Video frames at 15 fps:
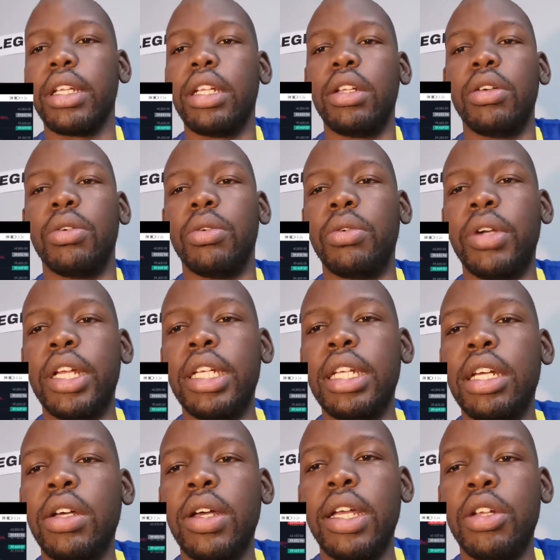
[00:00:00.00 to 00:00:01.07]
No, right
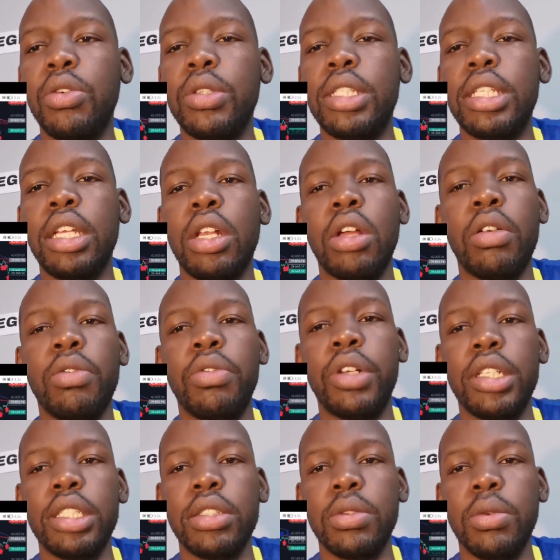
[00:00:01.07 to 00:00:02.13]
now, I don't see a lot of
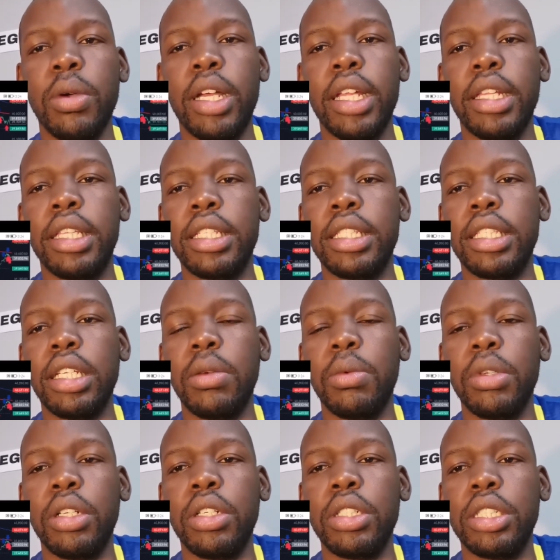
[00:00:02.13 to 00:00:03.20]
reasons why this thing
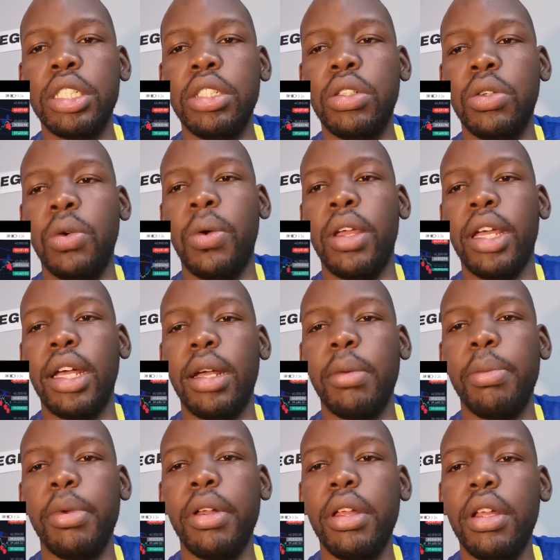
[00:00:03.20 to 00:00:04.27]
would continue going
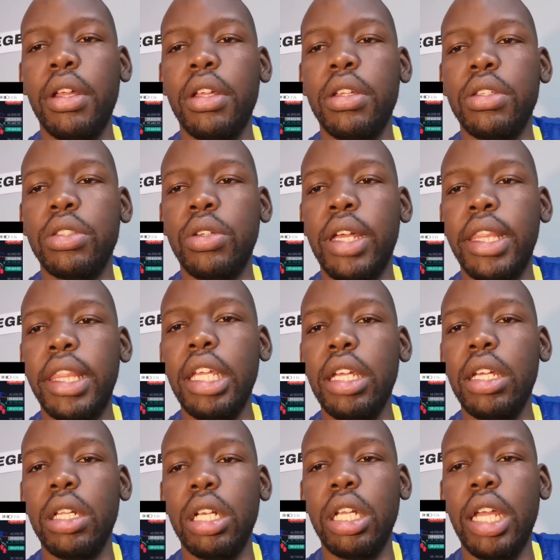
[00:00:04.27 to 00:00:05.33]
up. So I
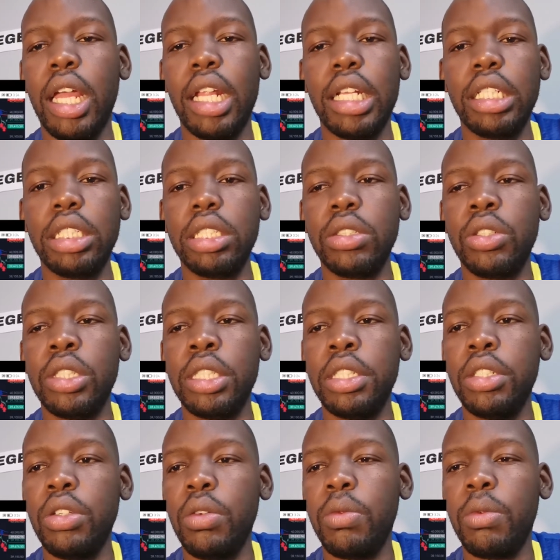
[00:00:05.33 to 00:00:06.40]
think, yeah, let's just
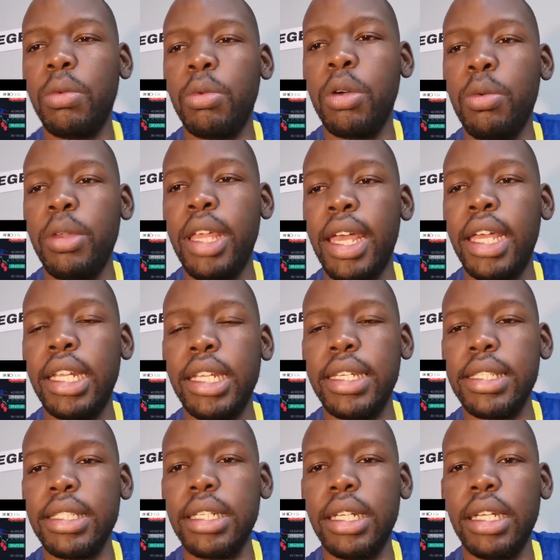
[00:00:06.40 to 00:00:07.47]
continue from what we had
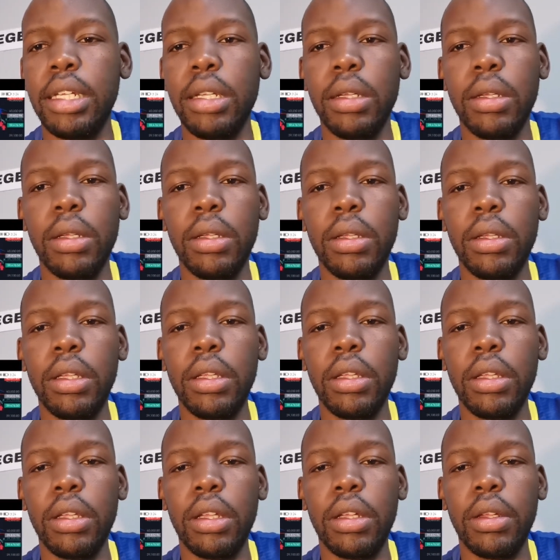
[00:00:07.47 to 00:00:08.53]
yesterday,
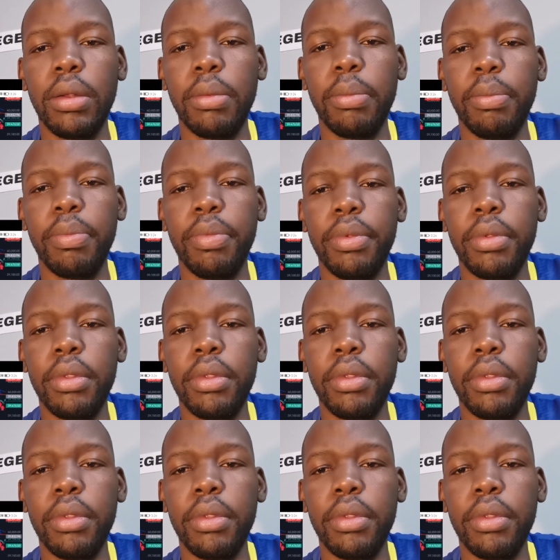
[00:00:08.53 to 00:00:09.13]
um,